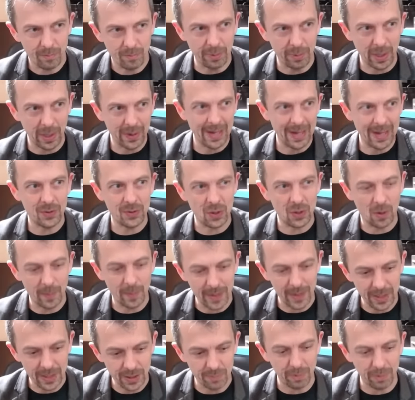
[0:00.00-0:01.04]
blowout top
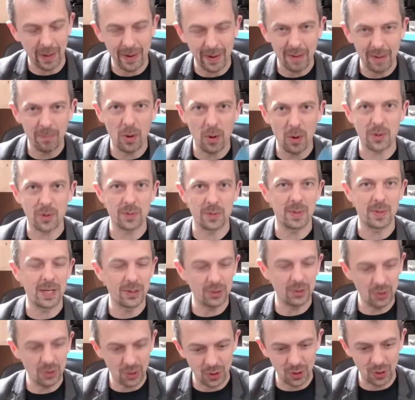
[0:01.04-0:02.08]
hinge, blowout bottom
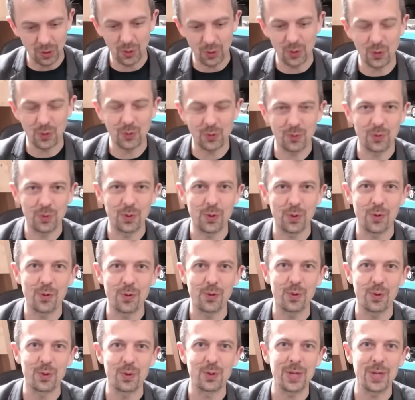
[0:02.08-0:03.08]
hinge, doors, door falls